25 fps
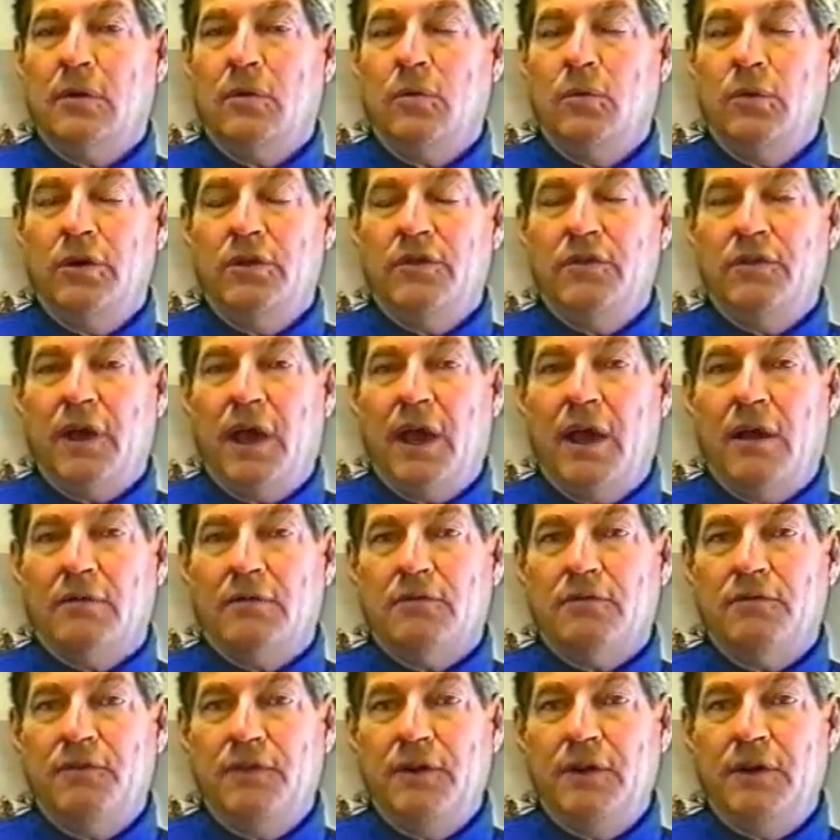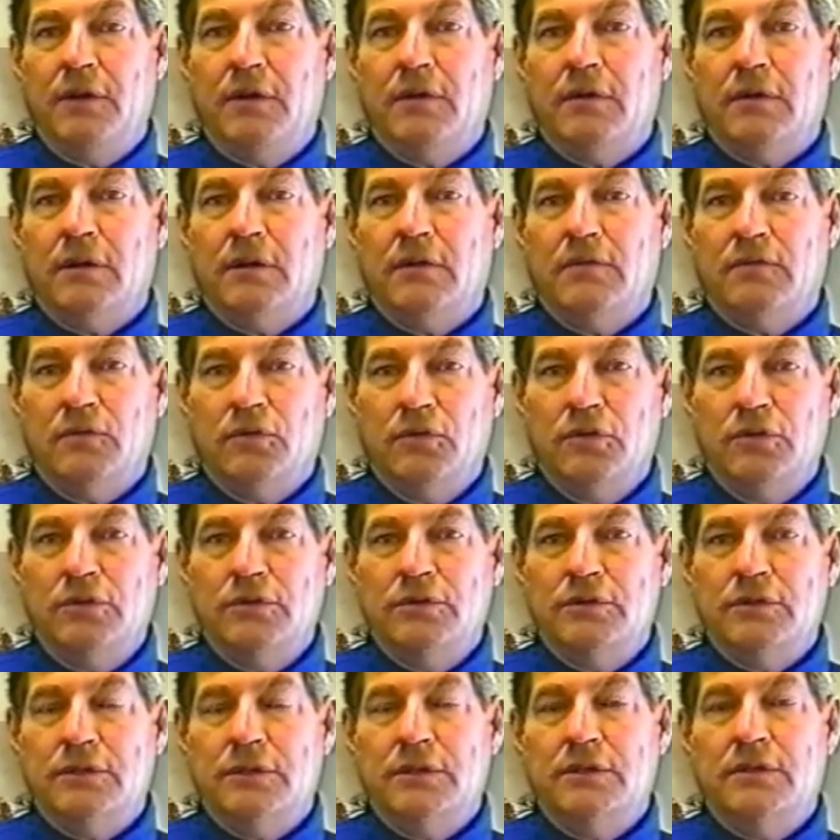without fear of
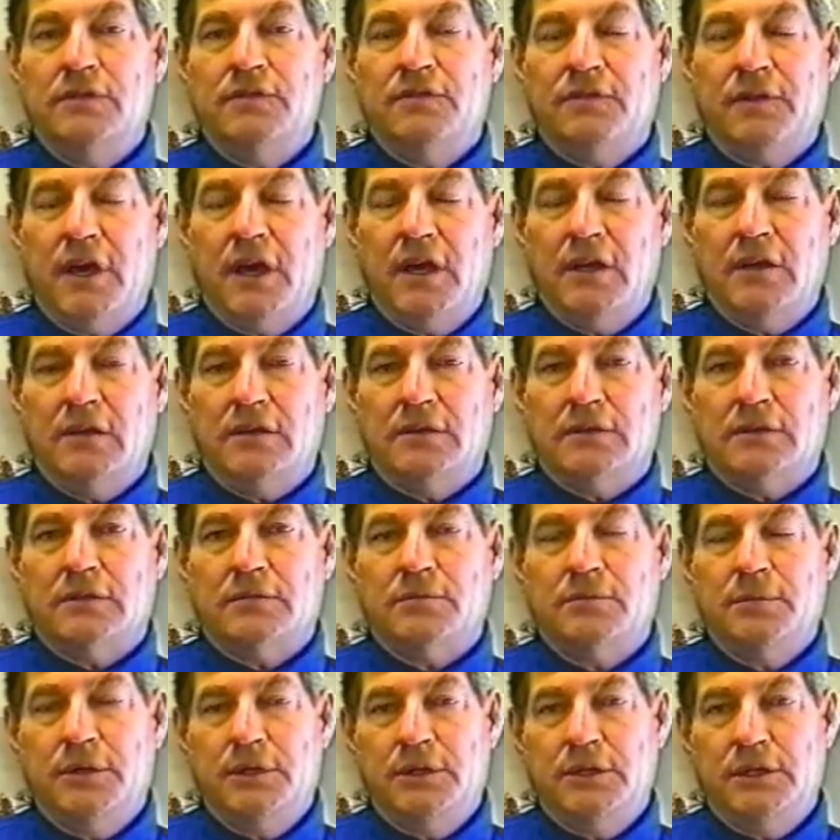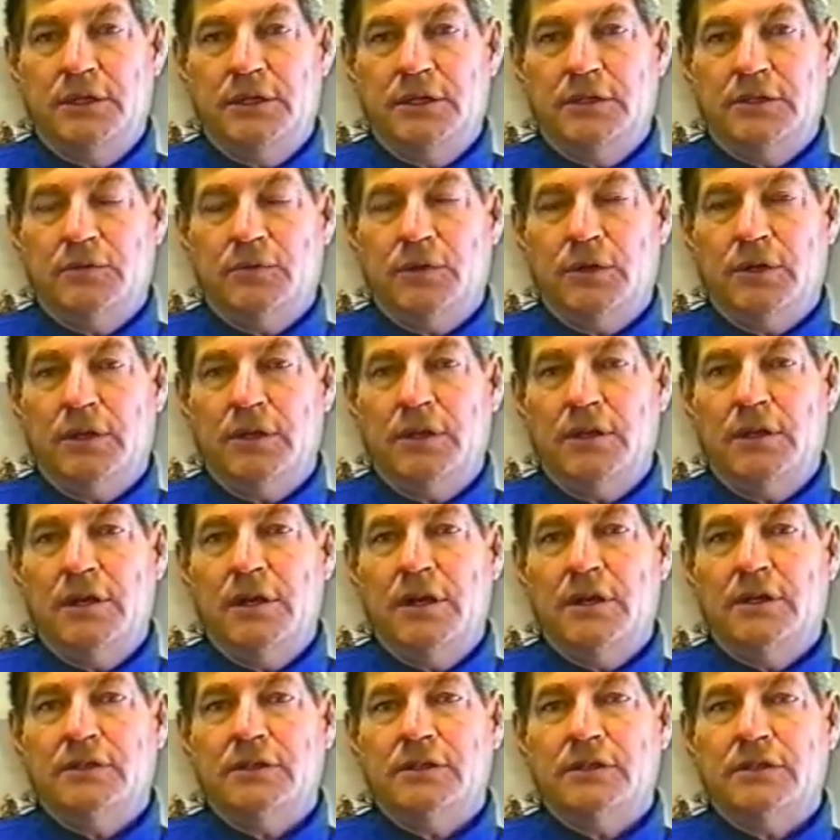losing the fineness, because what it
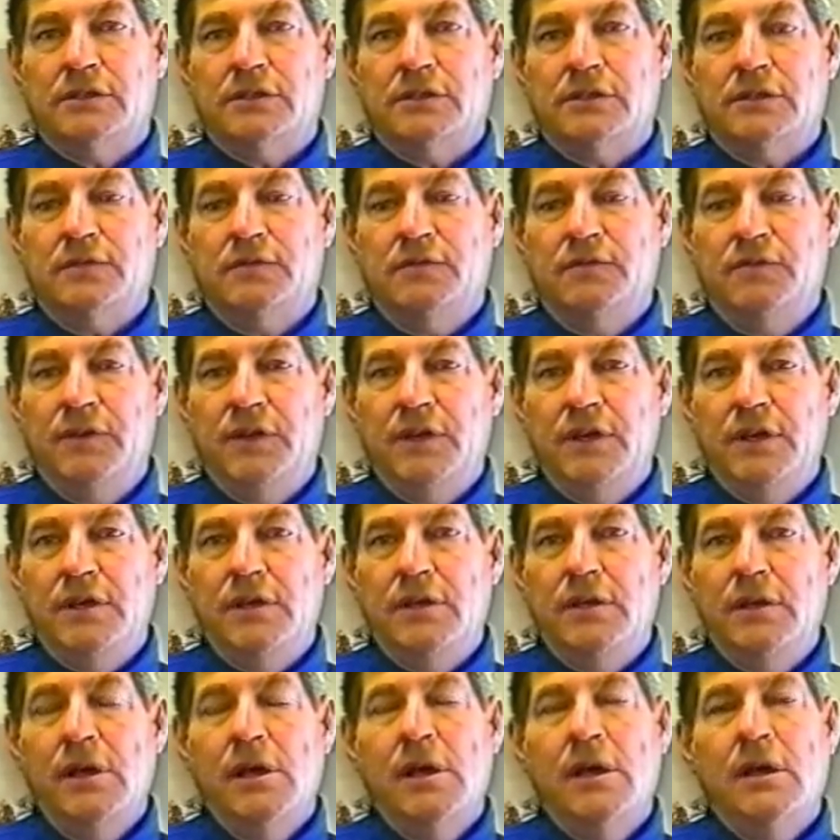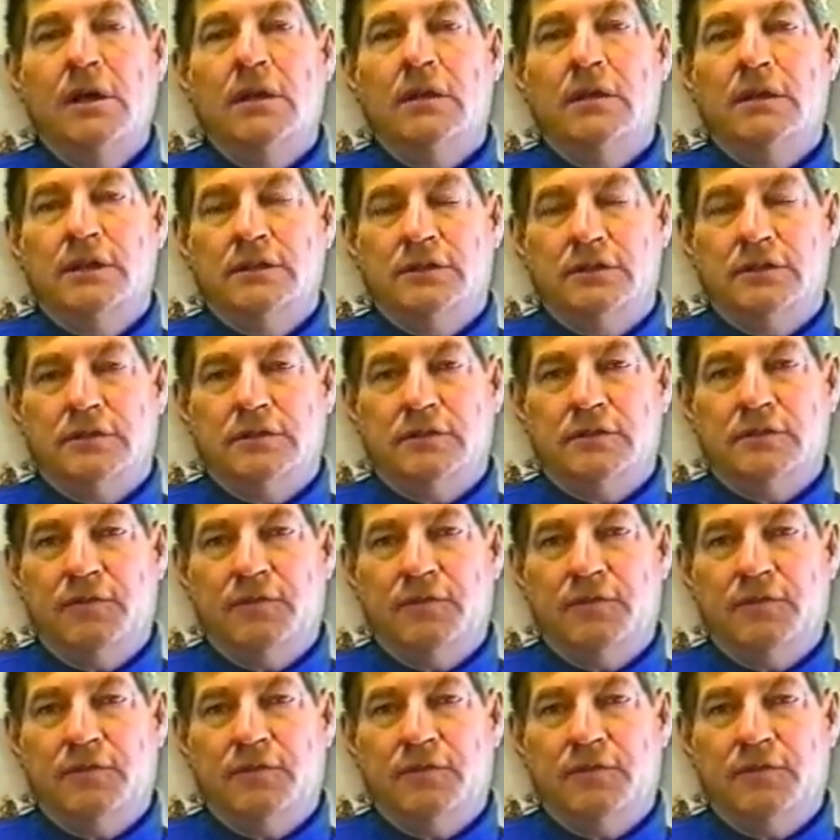does is the V lets the